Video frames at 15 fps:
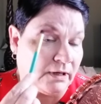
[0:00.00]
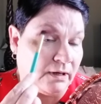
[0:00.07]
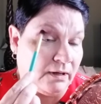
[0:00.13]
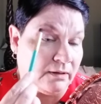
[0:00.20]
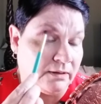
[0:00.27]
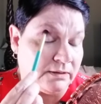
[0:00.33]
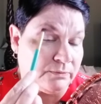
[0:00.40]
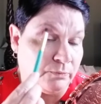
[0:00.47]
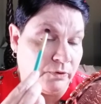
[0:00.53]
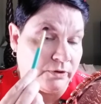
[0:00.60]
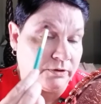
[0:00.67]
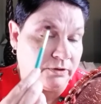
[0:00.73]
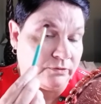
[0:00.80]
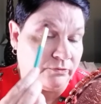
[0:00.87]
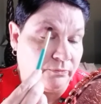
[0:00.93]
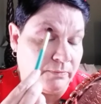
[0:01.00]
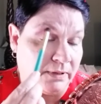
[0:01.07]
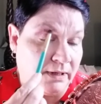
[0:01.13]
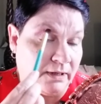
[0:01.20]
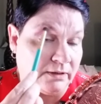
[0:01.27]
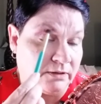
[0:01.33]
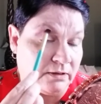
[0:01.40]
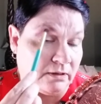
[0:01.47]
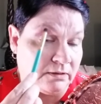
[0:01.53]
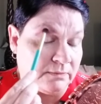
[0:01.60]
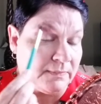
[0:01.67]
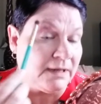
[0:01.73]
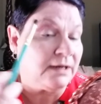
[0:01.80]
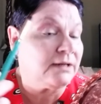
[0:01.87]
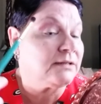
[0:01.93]
Got these brushes from BH
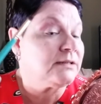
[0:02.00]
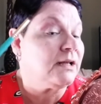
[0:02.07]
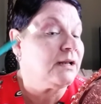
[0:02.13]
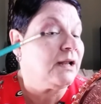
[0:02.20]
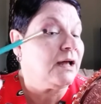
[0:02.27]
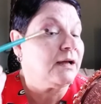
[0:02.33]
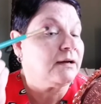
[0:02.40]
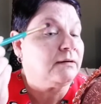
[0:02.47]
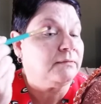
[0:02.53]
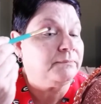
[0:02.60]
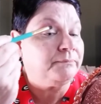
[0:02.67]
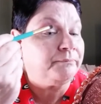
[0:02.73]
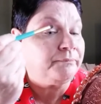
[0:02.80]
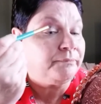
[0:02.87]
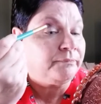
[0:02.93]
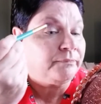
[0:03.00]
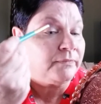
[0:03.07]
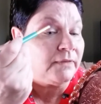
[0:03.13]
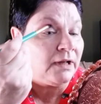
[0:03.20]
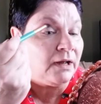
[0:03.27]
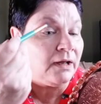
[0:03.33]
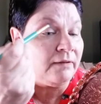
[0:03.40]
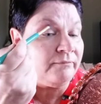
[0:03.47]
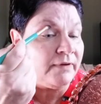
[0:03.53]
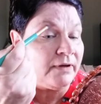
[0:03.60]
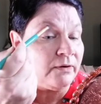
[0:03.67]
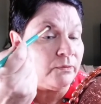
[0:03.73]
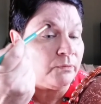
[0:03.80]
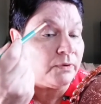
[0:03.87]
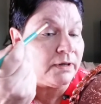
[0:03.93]
Cosmetics. I like them. I haven't
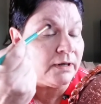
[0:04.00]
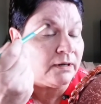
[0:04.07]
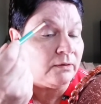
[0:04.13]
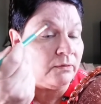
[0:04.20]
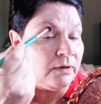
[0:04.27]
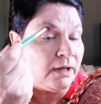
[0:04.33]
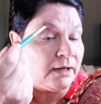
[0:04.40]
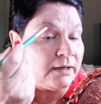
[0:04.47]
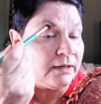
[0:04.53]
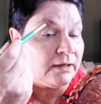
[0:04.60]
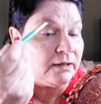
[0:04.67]
found a one I don't like